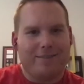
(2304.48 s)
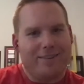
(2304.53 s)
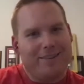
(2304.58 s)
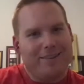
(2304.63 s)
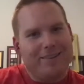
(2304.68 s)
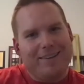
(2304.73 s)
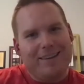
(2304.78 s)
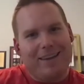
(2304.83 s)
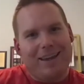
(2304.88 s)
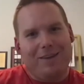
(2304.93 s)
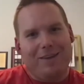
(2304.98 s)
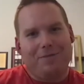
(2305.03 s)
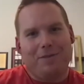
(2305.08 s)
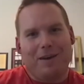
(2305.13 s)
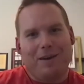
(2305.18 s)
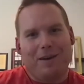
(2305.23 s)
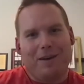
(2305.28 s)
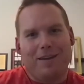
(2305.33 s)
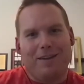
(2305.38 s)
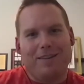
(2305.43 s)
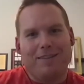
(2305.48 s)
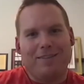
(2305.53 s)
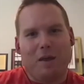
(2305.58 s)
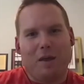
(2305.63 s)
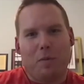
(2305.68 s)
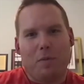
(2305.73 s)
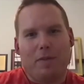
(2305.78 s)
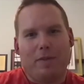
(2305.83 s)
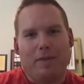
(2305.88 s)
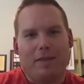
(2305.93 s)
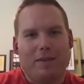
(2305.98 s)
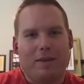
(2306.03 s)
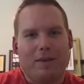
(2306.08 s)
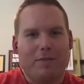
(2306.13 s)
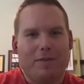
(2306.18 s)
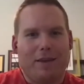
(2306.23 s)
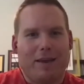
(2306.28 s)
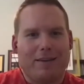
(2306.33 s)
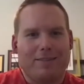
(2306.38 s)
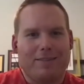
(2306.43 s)
Oh yeah, BigQuery
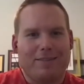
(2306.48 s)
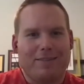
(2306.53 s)
helping.